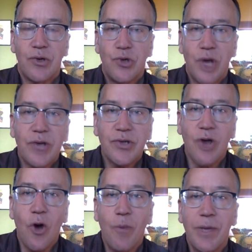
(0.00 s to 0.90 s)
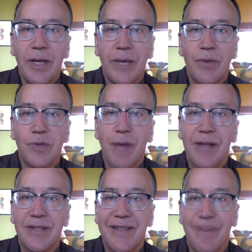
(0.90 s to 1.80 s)
just open in
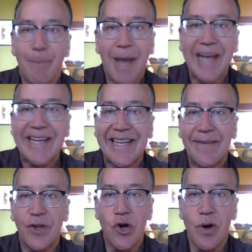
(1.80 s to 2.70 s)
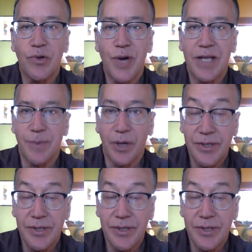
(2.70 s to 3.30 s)
response to the binding of the neurotransmitter.